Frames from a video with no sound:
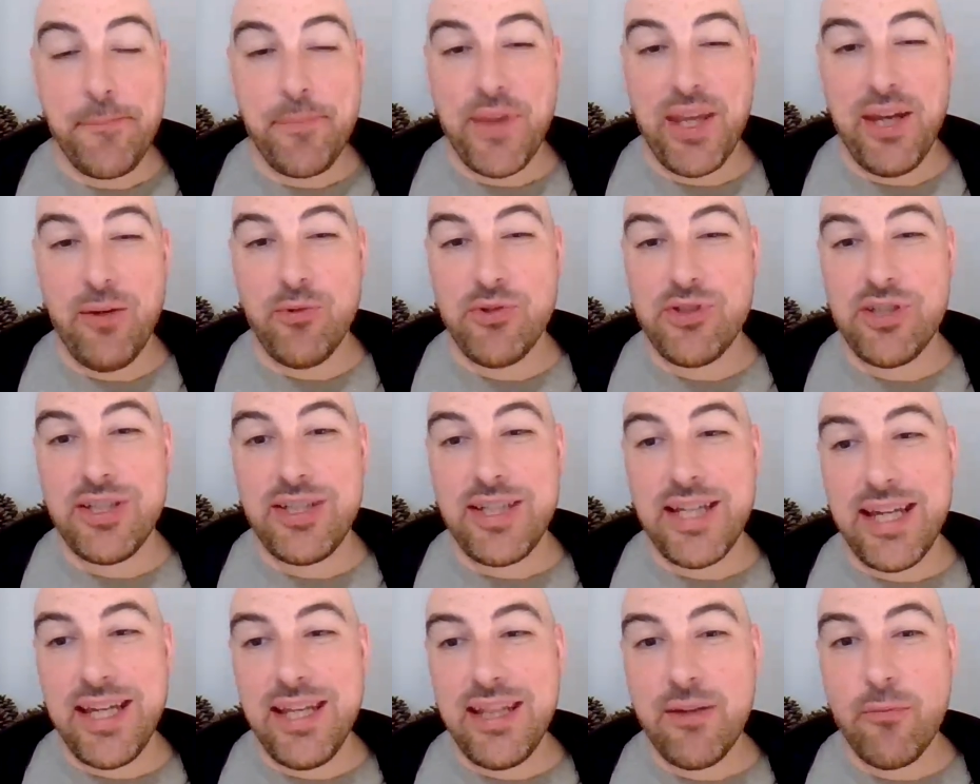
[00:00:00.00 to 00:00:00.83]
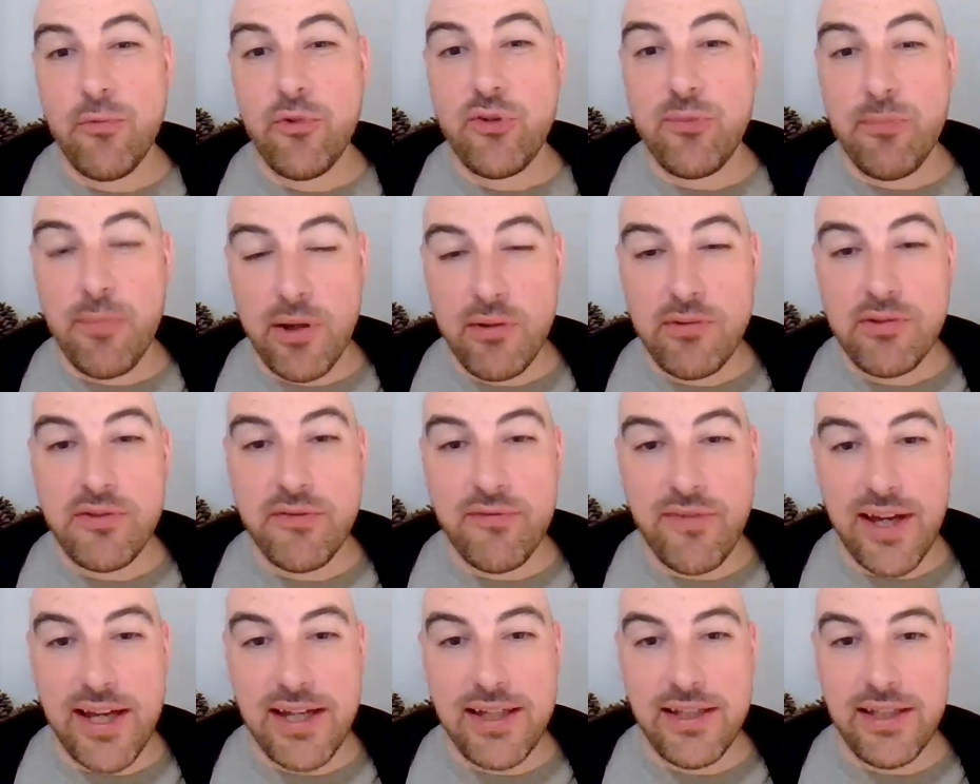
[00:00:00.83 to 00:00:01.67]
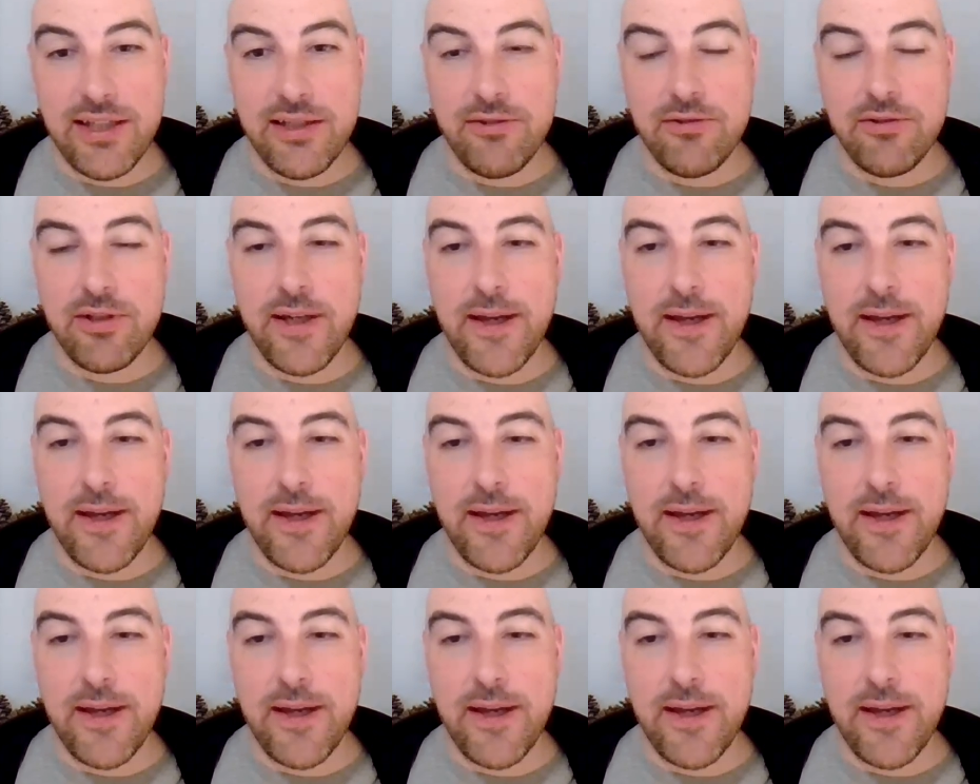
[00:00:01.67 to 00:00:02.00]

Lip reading: It was the day that was most value,